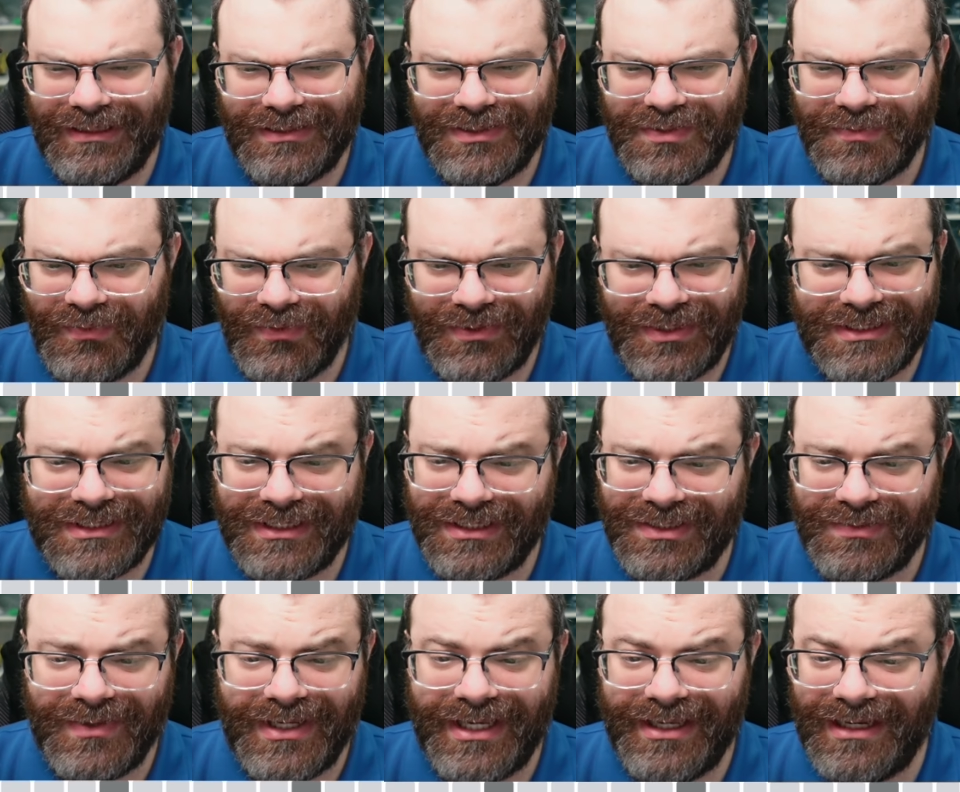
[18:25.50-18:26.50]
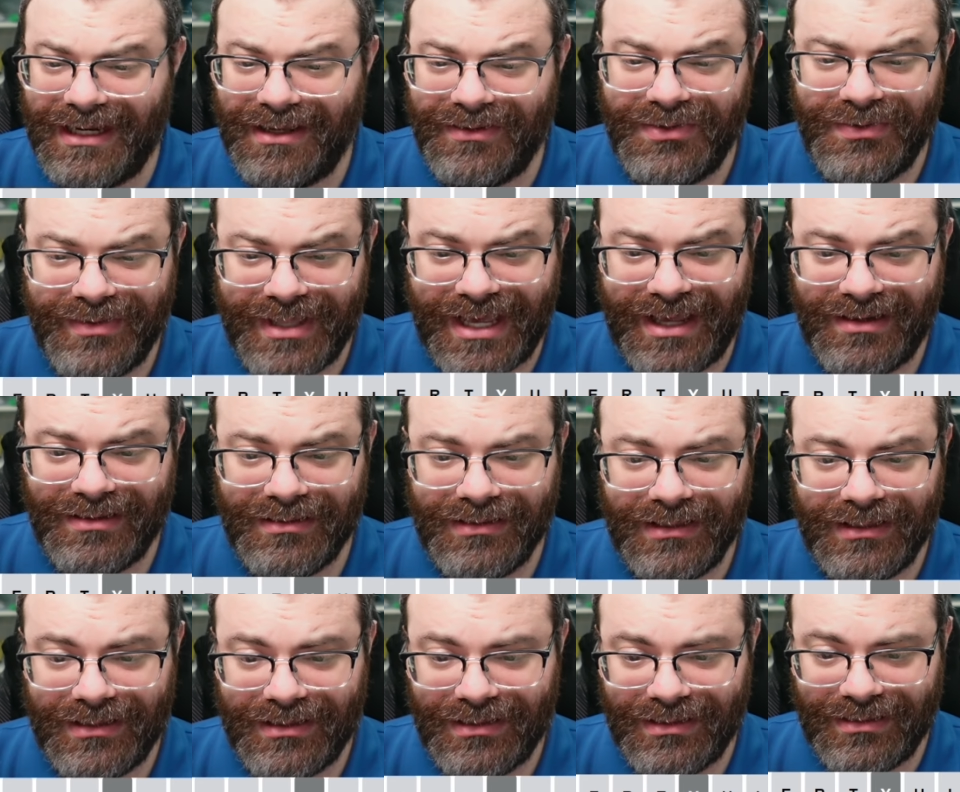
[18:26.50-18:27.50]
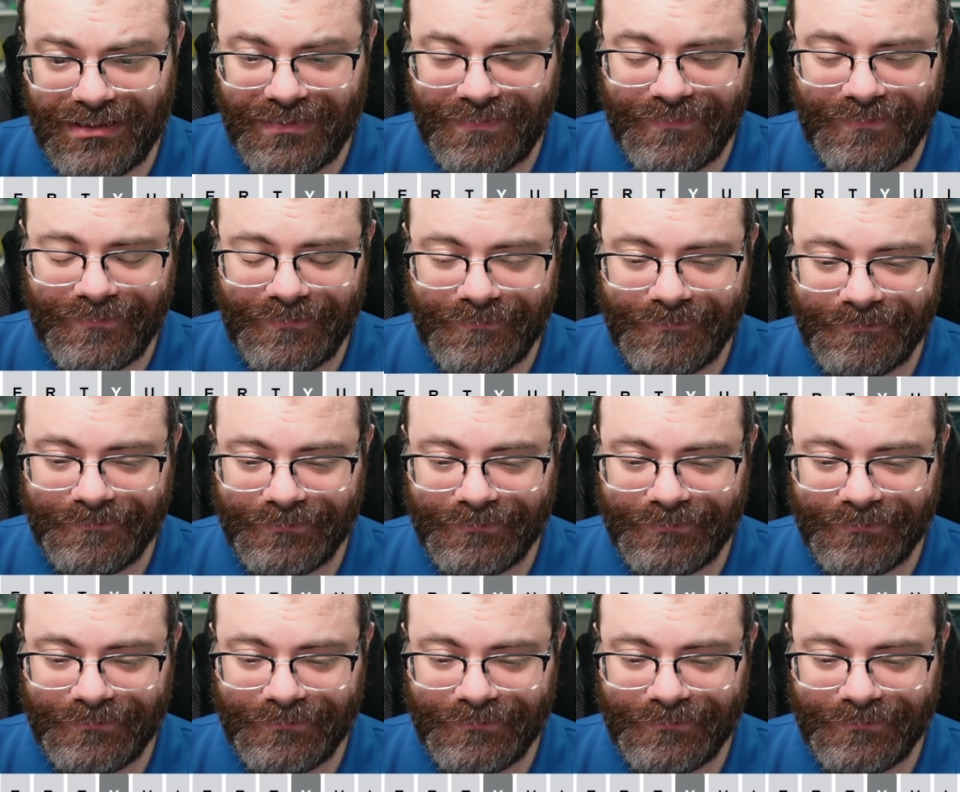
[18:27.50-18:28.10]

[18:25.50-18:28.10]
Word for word: S'more is this way, and I knew that. Um,